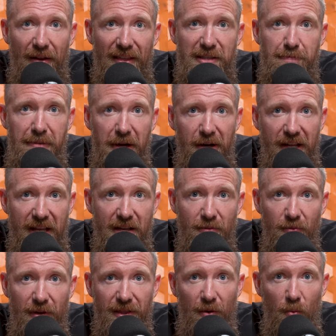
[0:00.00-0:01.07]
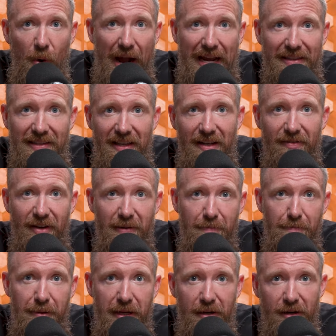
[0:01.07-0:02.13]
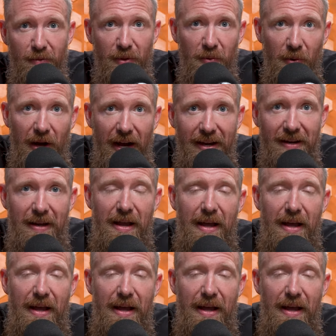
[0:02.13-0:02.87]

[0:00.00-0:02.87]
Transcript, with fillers: That's Beardy with a Y at the end of it, Beard with a Y,